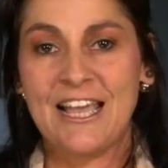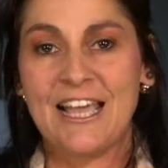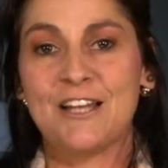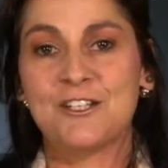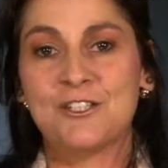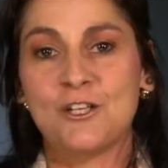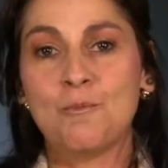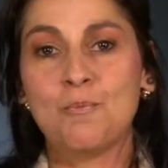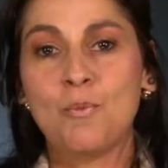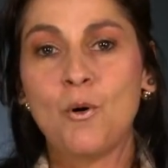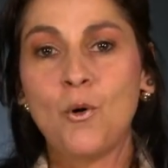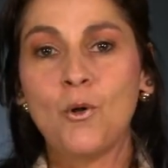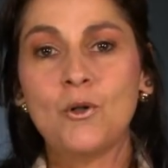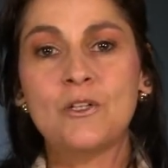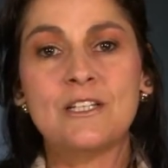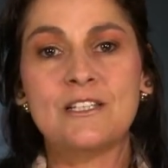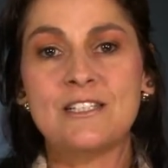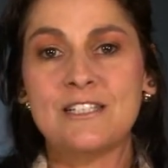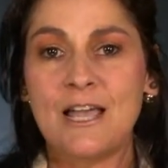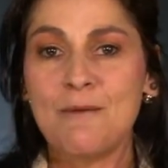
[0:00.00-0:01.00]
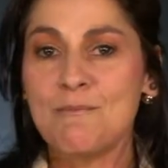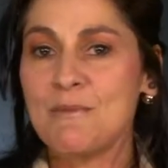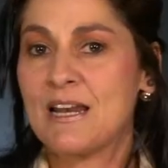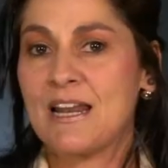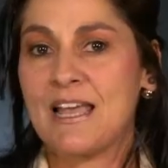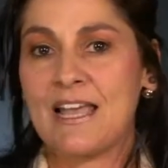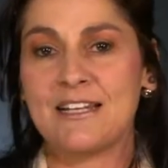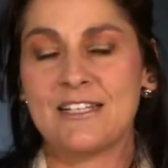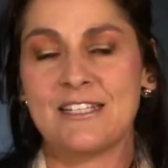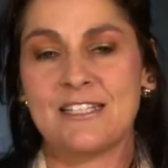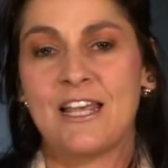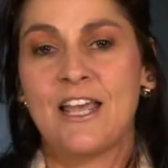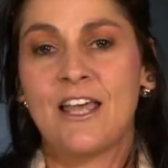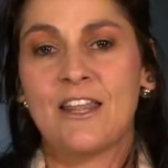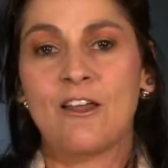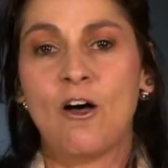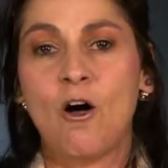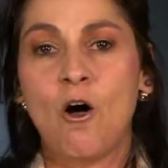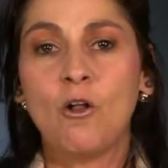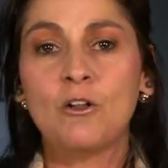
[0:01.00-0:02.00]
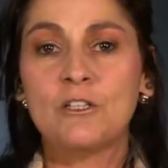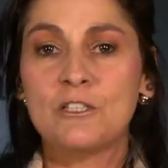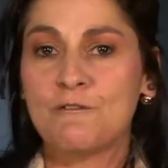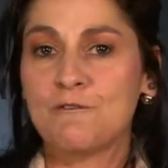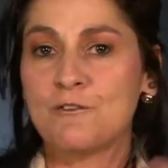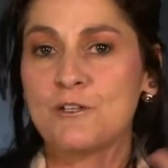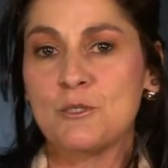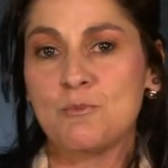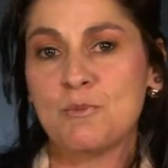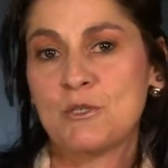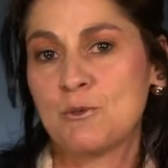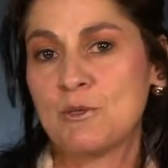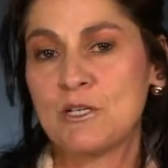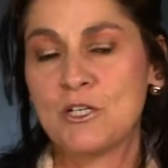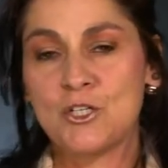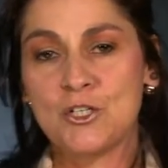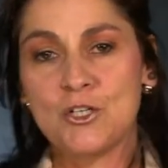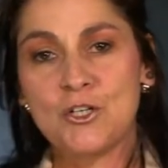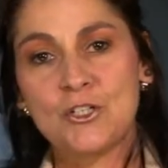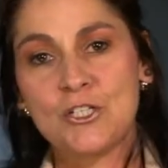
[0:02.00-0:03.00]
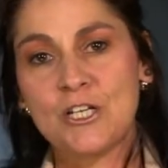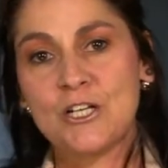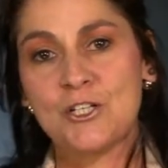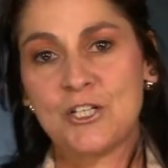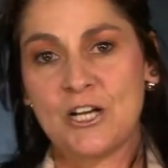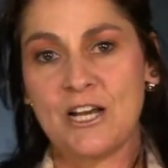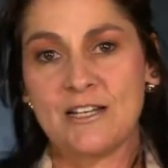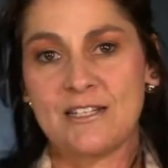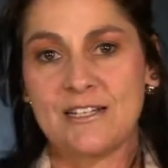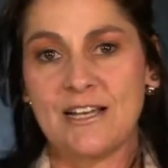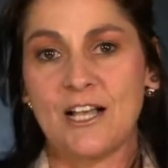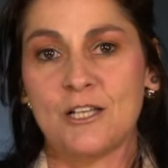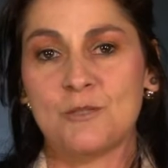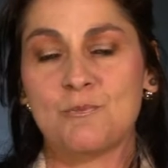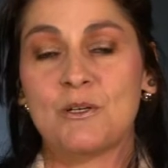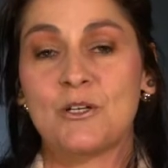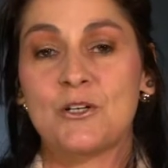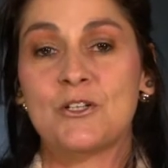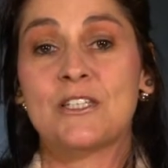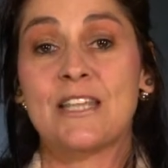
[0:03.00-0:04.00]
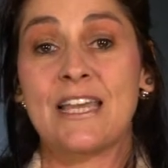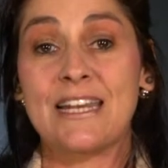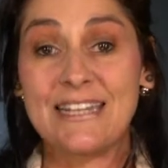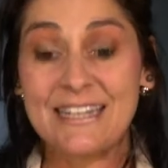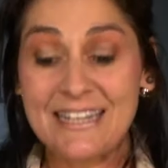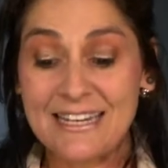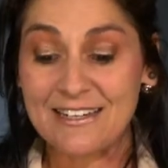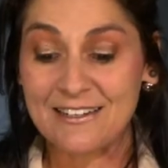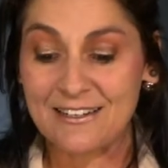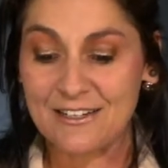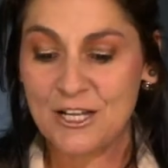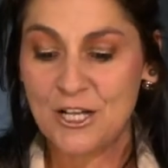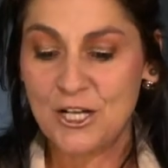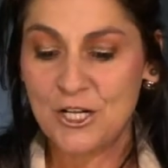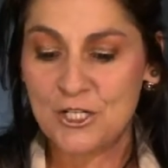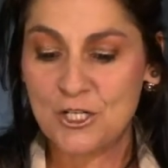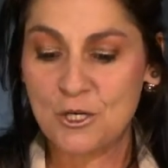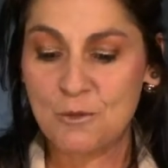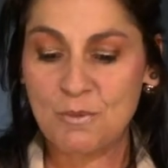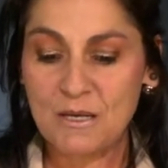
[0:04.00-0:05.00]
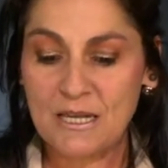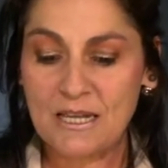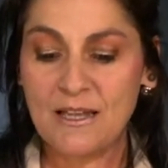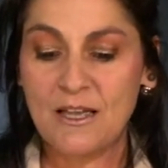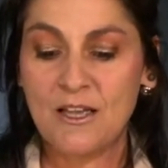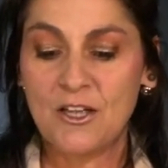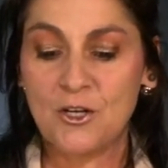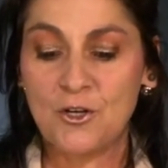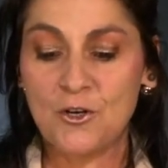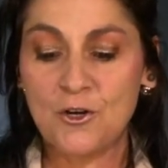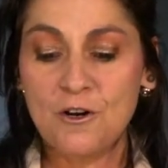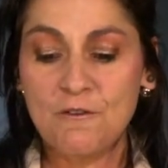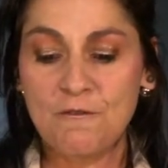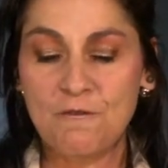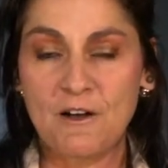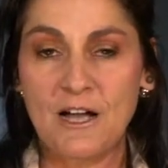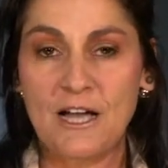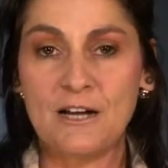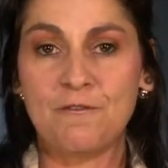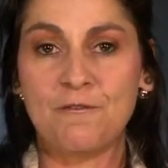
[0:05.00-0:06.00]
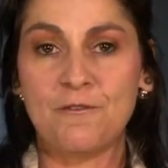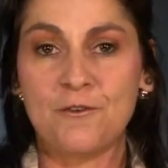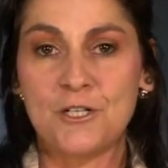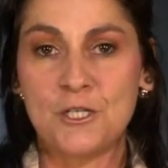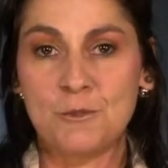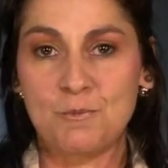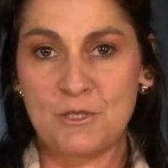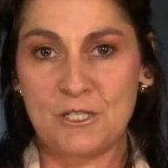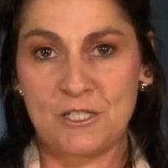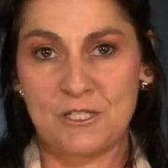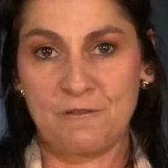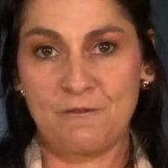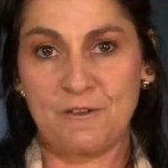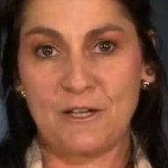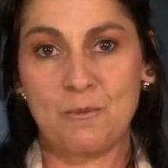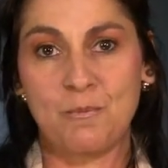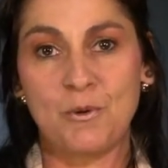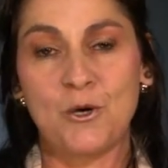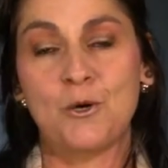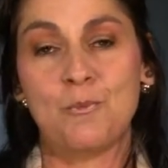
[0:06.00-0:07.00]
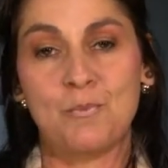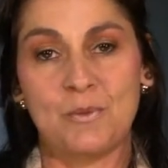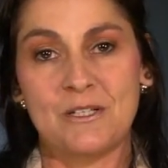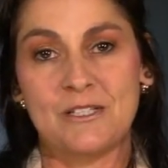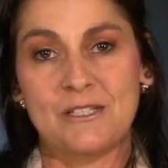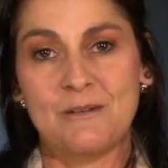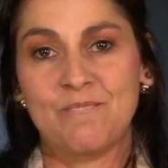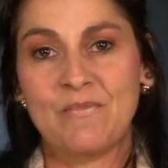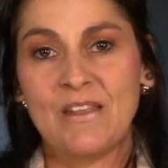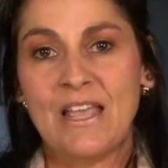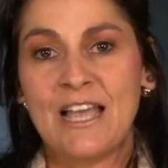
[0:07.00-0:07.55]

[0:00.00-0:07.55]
And so Paul disseminates the whole difference between Jews and Gentiles because they needed to be unified for a specific purpose.